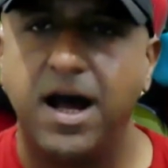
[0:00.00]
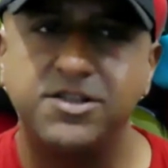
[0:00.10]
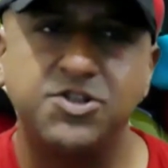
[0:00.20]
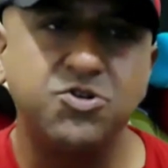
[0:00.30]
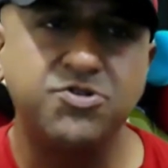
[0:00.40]

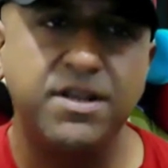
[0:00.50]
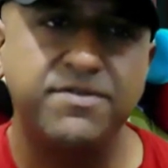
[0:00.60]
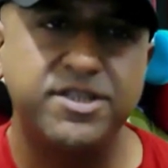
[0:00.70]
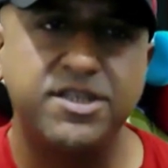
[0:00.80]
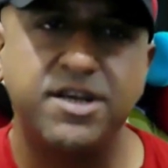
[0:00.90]
are
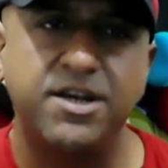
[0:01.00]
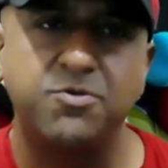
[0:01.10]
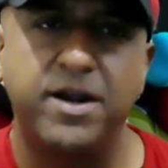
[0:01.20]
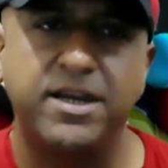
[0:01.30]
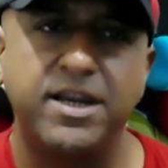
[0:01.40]
usually resistant
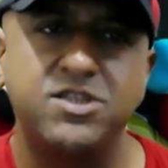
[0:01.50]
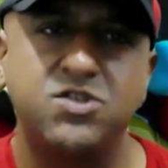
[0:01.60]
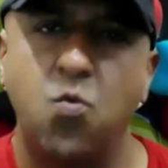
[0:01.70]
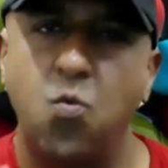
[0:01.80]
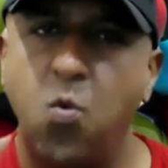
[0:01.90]
to at
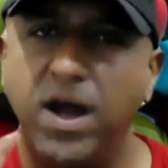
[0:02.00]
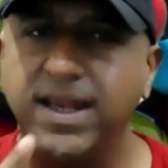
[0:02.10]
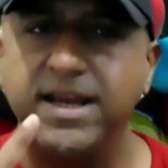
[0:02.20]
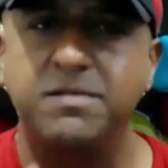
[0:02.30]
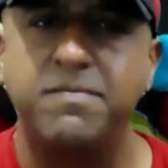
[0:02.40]
least
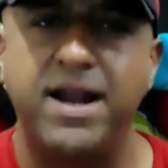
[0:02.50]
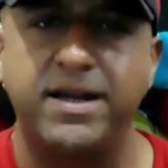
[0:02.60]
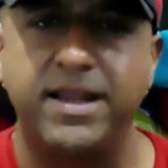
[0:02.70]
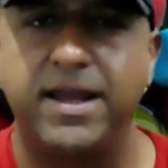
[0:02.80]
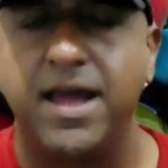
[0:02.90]
one
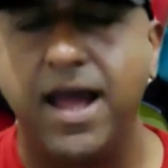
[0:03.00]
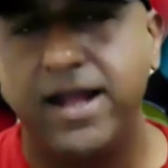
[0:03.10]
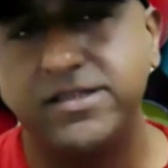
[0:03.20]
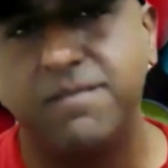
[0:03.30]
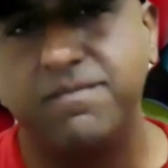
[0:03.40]
antibiotic
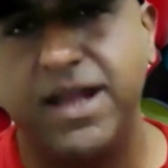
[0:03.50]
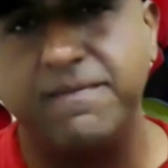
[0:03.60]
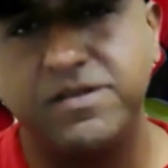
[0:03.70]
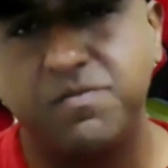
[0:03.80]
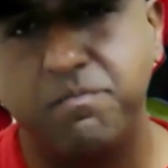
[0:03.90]
and
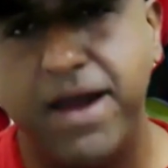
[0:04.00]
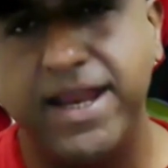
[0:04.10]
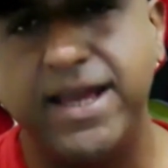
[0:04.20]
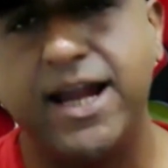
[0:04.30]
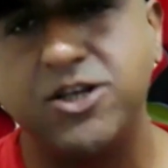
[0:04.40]
sometimes
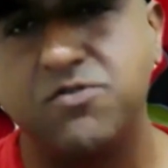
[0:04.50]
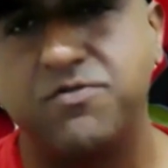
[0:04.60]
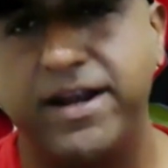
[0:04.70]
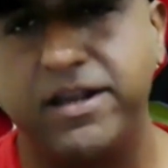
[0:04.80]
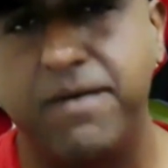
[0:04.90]
many kinds
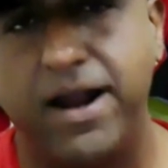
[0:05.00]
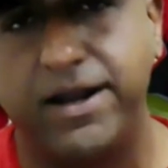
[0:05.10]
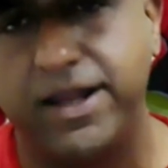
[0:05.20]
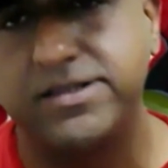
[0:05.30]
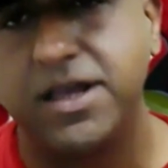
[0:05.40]
of
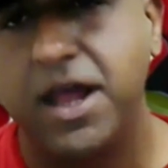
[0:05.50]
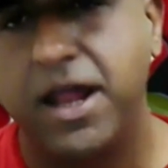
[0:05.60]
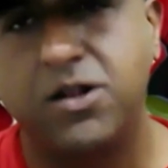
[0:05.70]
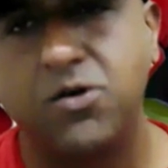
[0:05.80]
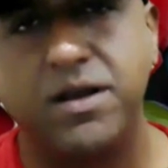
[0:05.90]
antibiotics,
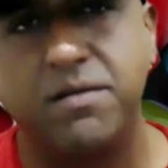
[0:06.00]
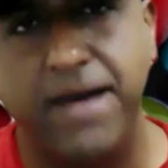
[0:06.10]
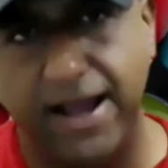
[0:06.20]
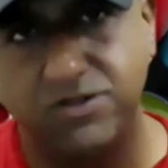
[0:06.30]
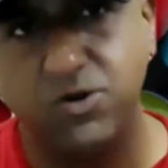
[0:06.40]
including
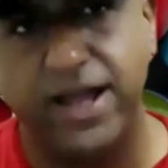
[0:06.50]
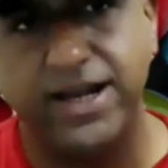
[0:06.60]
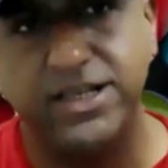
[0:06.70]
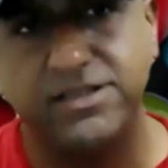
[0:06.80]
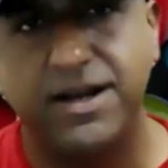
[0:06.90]

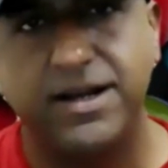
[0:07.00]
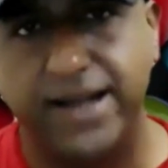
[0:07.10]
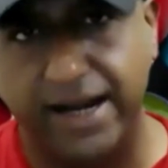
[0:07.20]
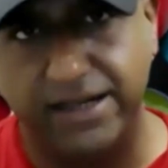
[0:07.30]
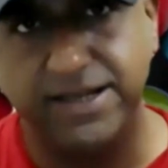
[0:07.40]
macrolides,
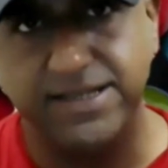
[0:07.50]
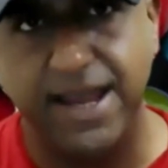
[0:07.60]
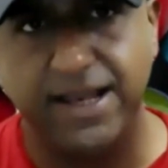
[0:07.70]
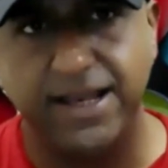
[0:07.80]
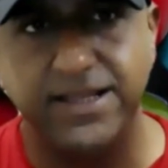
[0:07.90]

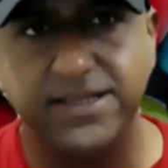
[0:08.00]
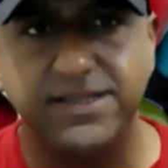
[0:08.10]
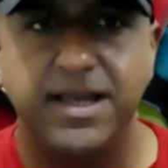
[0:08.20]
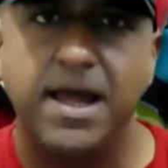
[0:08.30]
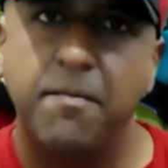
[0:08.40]

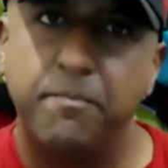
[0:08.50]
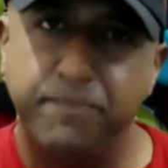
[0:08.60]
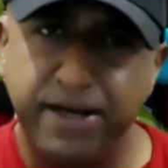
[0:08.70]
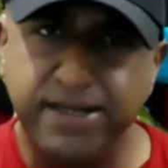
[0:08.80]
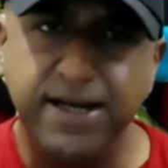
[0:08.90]
tetracyclines,
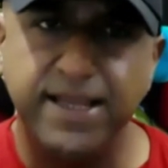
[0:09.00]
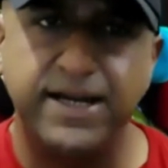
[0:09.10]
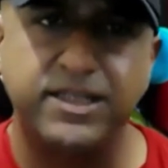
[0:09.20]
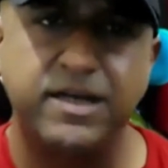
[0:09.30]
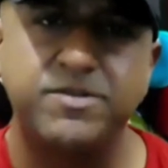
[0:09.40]

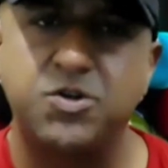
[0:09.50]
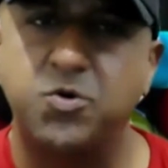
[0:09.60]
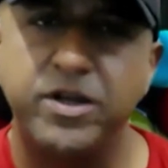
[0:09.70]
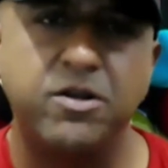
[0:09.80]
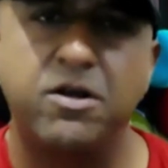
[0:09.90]
beta-lactams,
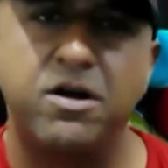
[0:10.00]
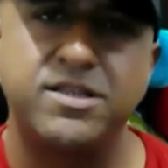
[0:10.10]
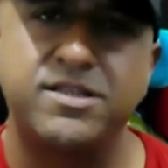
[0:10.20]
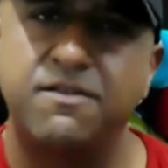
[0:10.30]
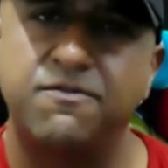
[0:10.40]

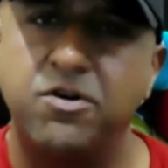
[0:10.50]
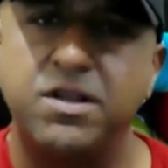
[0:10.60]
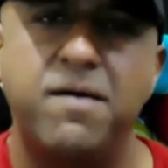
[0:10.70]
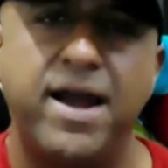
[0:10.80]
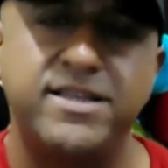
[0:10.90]
quinolones,
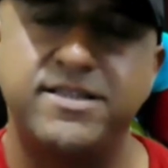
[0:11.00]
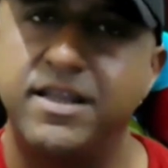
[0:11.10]
sulfonamides,